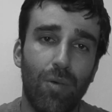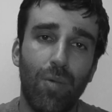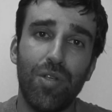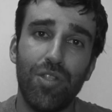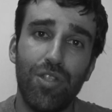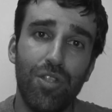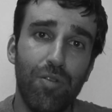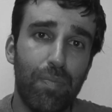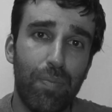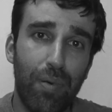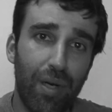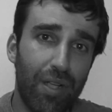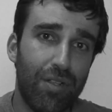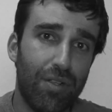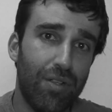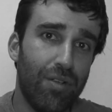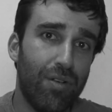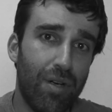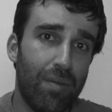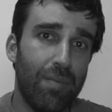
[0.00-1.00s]
Once you
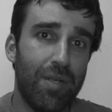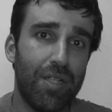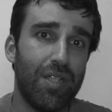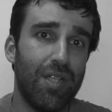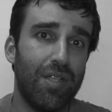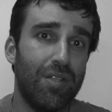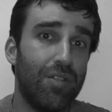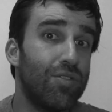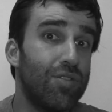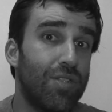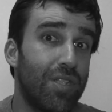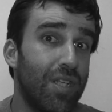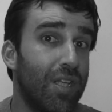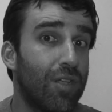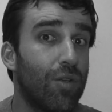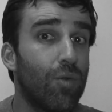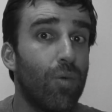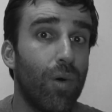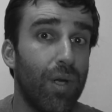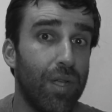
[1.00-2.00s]
print your image and you see
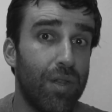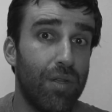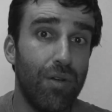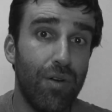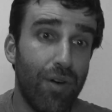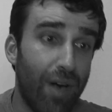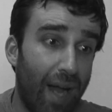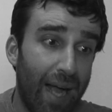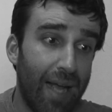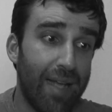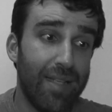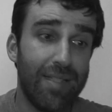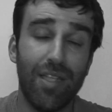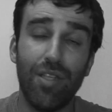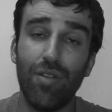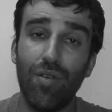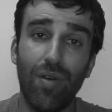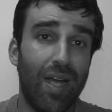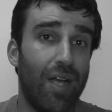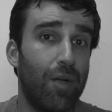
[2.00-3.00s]
it with your eyes
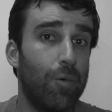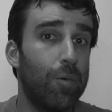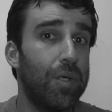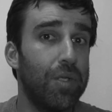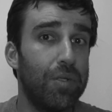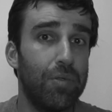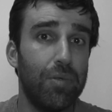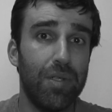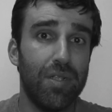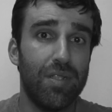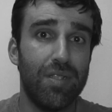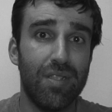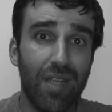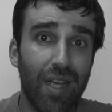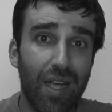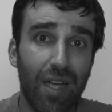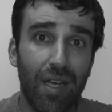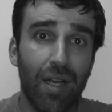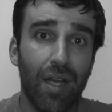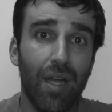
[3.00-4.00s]
and you like what you are
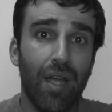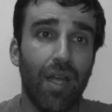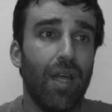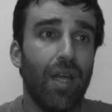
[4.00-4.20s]
seeing,